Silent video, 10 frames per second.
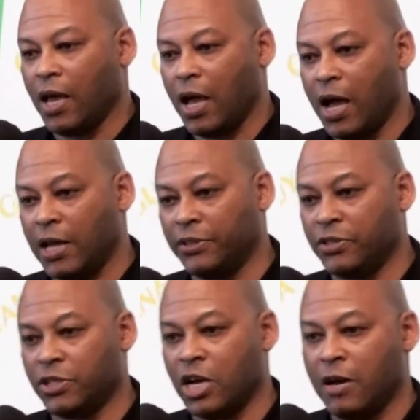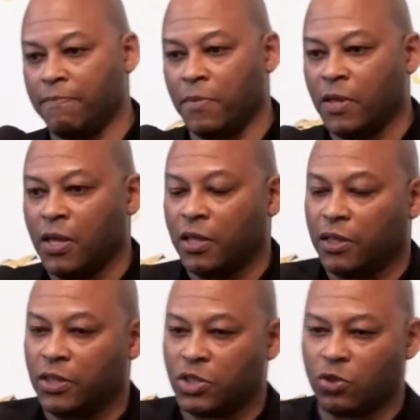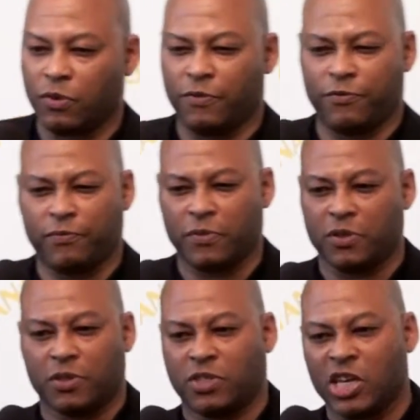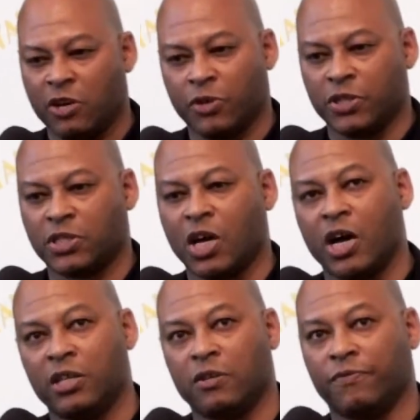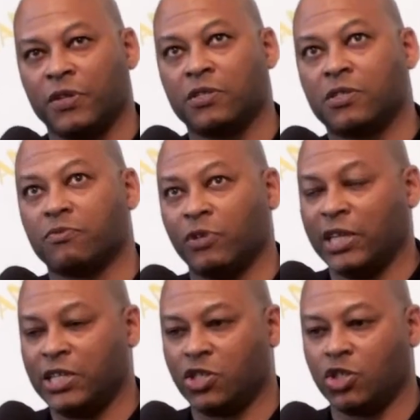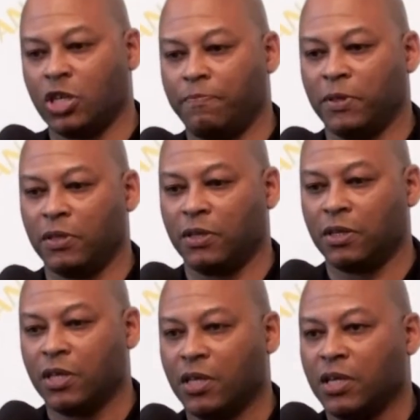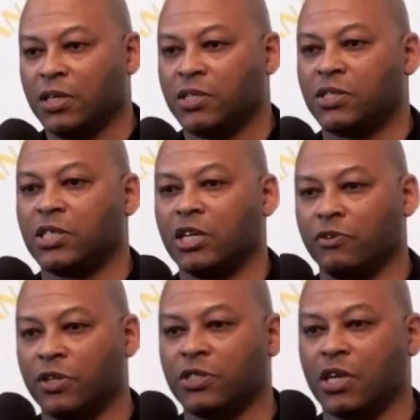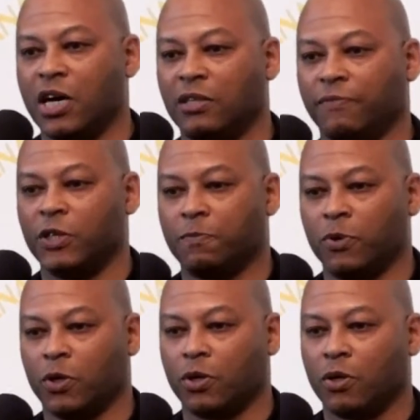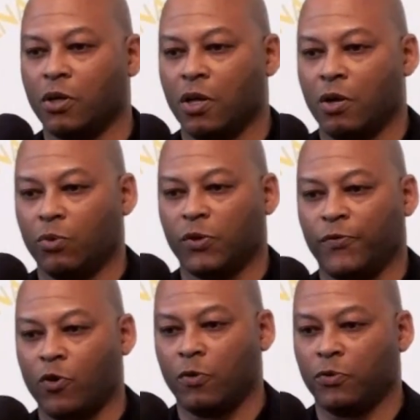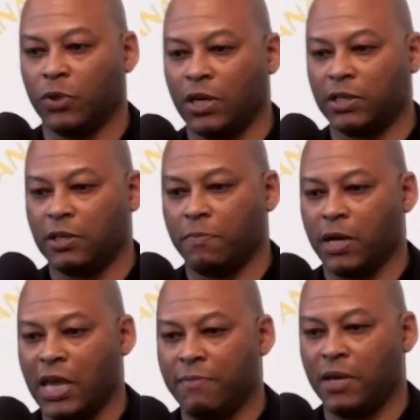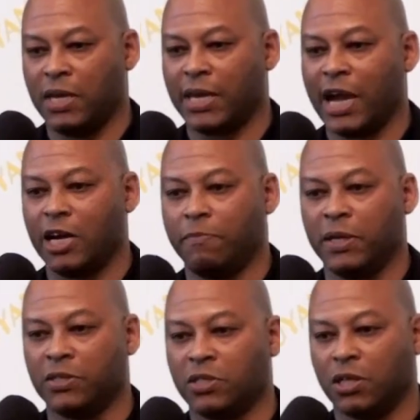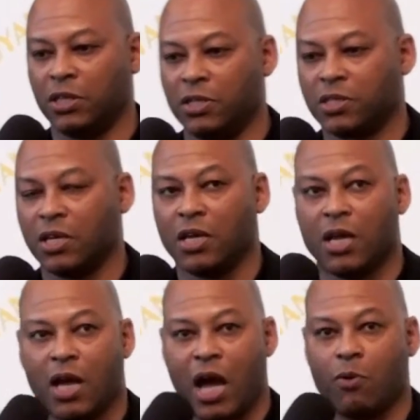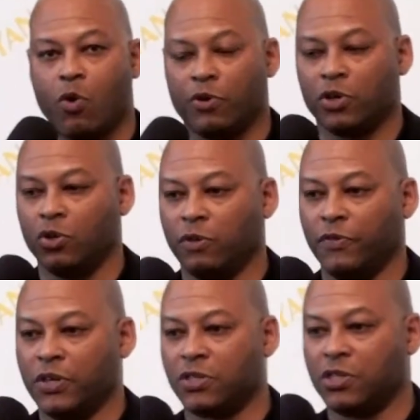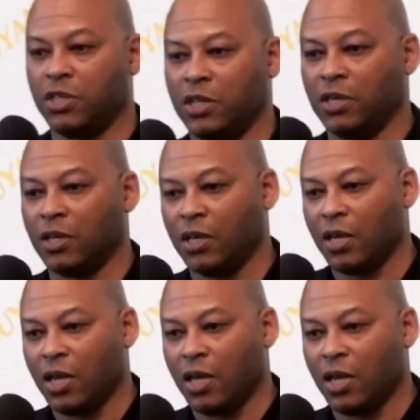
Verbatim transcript: And um, the sort of serious side of this relationship and the serious side of this book was formed when I did my MA in Caribbean Studies at Warwick University.